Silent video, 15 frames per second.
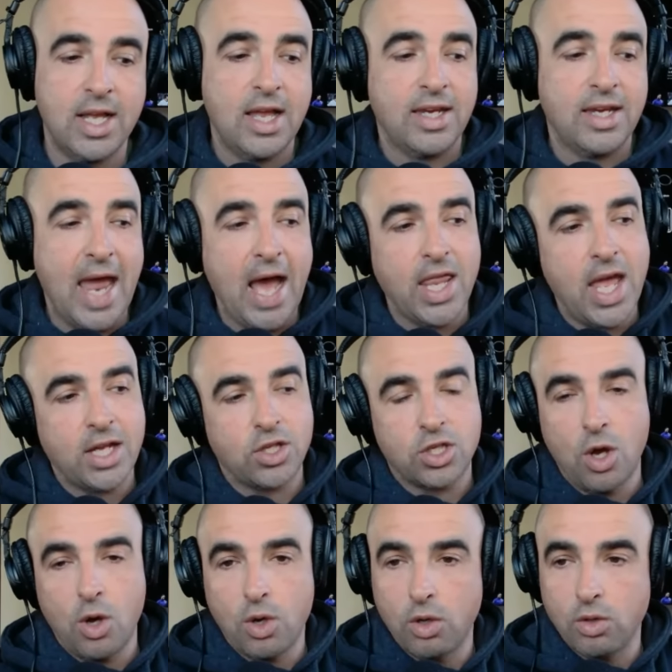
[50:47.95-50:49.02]
Now that
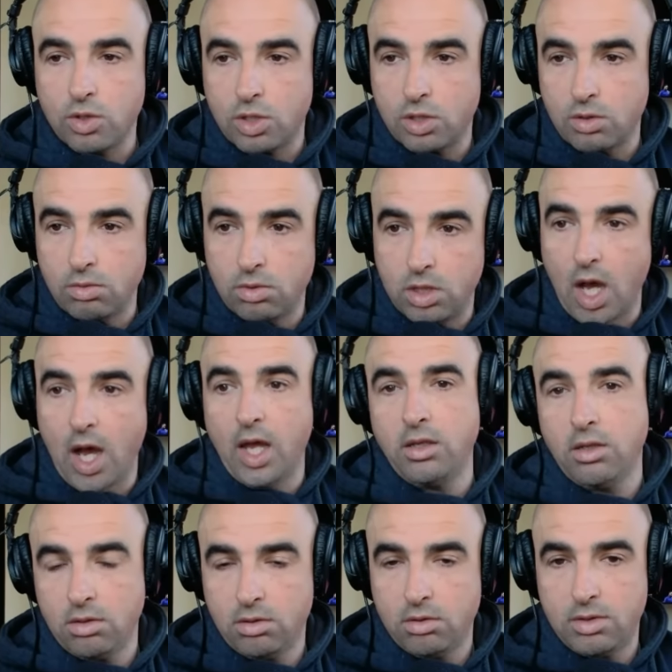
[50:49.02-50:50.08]
Soto's
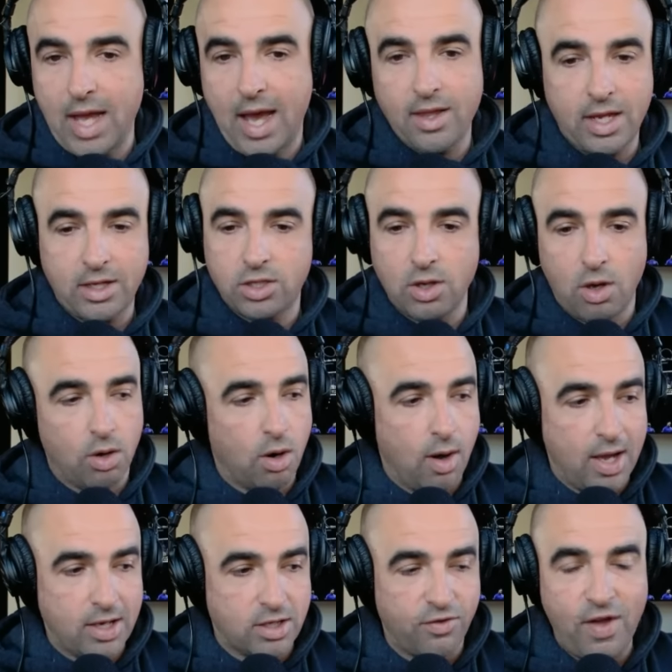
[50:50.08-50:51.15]
done, now that Soto
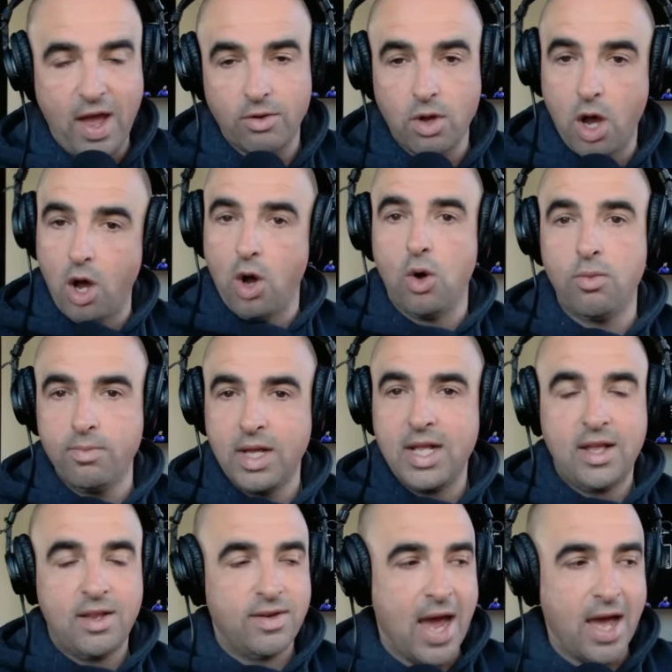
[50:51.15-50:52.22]
has found a home,
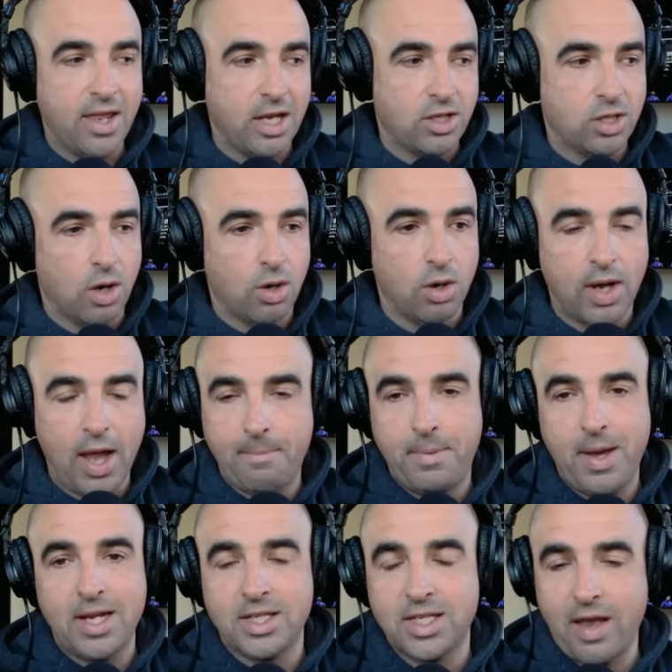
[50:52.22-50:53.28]
now that Soto got
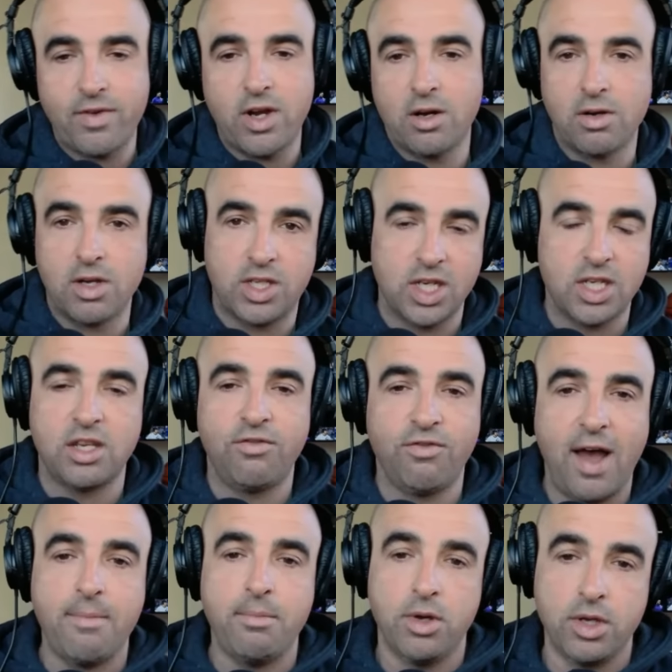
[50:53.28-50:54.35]
paid
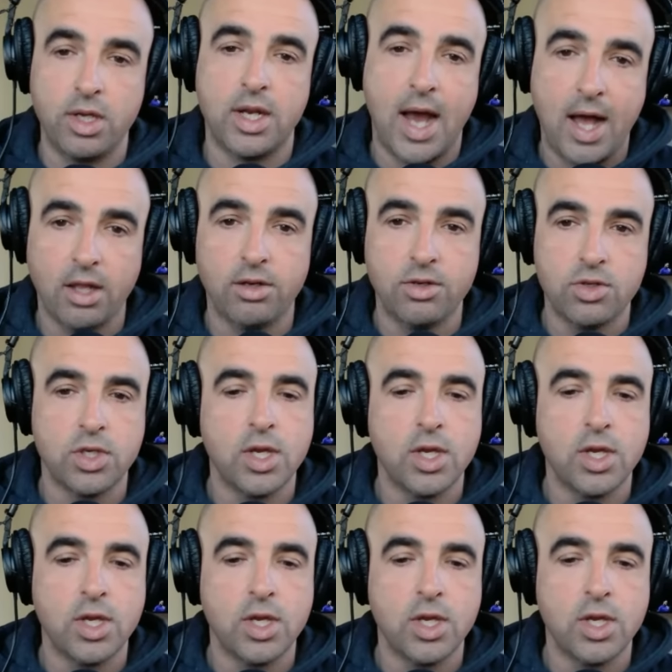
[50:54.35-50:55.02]
$765 million,